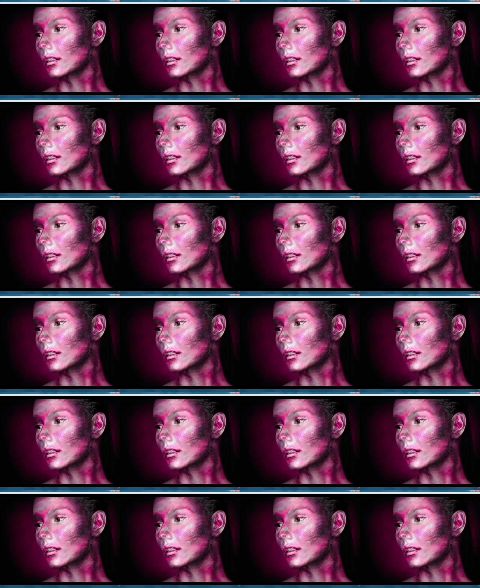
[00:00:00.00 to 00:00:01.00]

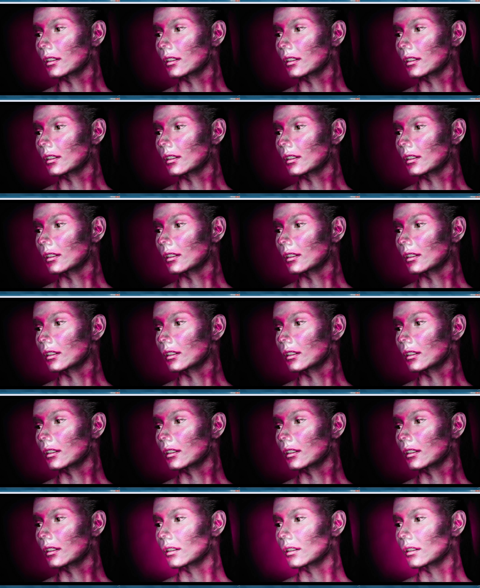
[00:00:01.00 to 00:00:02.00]

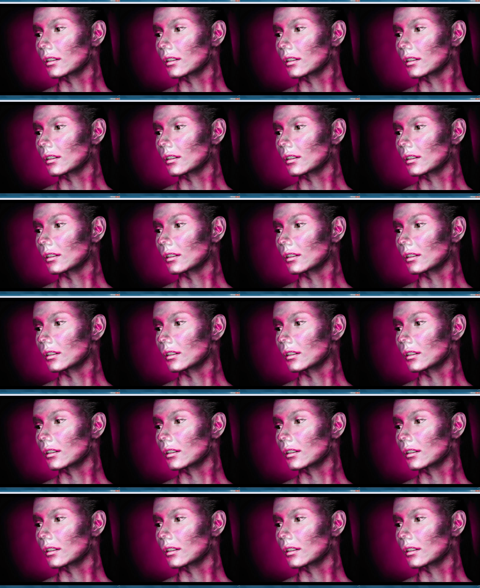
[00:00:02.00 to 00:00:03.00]

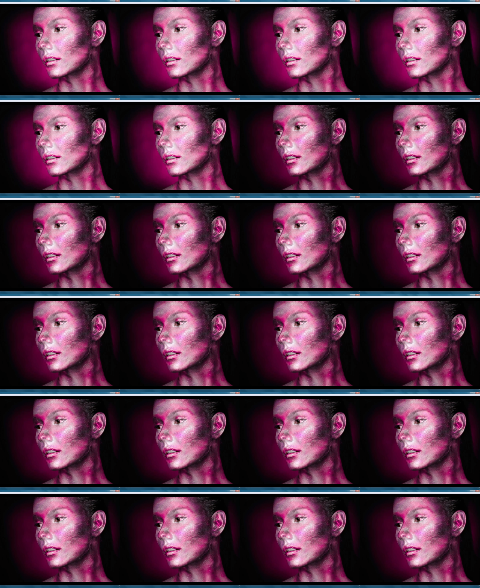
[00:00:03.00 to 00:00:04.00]

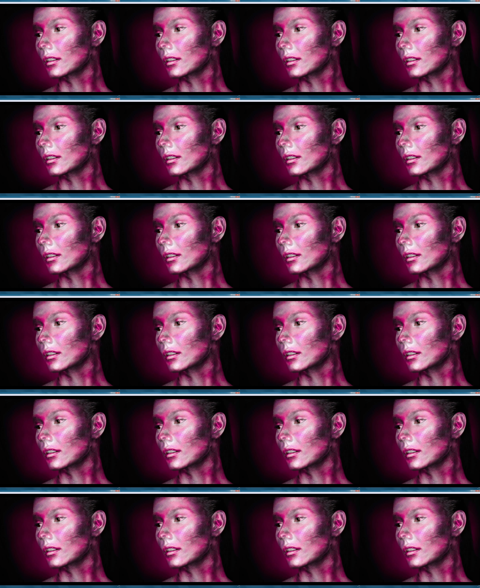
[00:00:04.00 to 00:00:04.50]
[no speech]